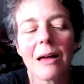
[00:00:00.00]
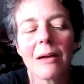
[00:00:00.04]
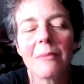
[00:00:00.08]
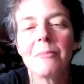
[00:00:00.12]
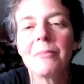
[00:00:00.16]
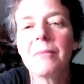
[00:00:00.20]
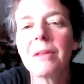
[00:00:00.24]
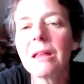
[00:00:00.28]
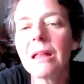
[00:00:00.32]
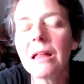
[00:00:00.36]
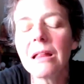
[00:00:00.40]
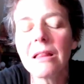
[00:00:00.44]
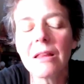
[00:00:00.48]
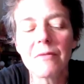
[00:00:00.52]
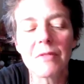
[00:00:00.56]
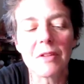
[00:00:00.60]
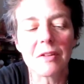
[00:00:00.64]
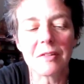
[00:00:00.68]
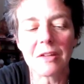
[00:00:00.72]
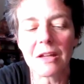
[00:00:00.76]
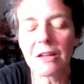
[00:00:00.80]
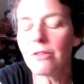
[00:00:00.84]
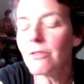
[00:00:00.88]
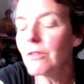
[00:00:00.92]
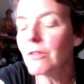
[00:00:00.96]
love this
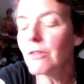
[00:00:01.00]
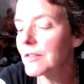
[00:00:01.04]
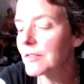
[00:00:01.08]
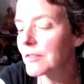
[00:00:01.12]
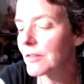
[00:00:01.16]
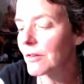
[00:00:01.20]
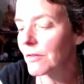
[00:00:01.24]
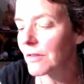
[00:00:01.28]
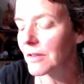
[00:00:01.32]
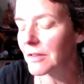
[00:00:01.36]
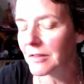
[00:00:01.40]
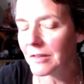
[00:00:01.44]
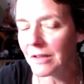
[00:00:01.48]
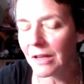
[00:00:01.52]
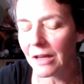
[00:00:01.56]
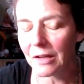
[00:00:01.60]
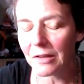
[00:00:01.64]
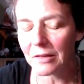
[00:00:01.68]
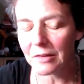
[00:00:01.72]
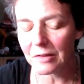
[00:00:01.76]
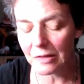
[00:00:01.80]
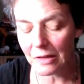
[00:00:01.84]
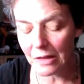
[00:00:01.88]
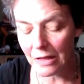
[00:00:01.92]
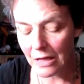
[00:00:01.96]
deck. You guys know these
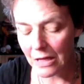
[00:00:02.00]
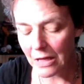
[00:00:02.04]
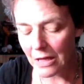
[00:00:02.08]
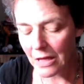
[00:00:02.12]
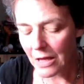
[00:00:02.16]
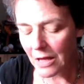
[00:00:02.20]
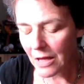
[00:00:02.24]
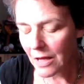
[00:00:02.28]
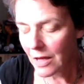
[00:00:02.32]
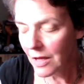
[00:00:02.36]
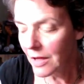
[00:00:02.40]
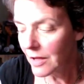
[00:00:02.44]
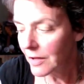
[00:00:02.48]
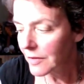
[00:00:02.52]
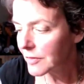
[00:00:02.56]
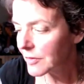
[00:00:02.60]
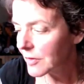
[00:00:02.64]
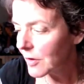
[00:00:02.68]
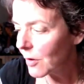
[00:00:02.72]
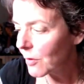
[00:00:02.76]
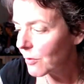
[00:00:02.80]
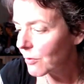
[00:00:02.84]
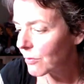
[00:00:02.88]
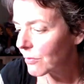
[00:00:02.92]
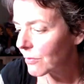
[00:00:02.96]
decks.
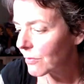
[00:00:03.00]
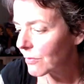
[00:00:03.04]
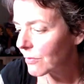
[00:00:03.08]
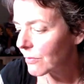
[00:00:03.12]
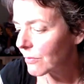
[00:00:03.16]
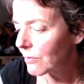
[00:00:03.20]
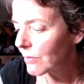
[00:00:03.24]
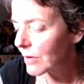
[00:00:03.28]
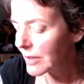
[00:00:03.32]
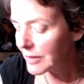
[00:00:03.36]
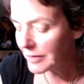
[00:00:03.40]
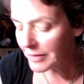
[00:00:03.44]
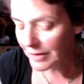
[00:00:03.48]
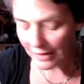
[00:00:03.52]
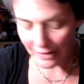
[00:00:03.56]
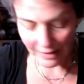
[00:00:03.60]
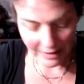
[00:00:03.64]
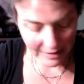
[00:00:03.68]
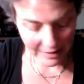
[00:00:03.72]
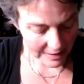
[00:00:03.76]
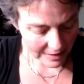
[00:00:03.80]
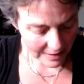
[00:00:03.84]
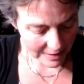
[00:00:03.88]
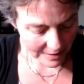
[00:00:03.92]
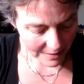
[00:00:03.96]
So
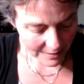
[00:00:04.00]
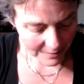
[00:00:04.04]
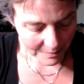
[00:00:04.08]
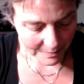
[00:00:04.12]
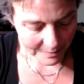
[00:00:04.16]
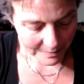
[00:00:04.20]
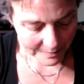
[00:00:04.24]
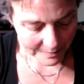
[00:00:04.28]
recently,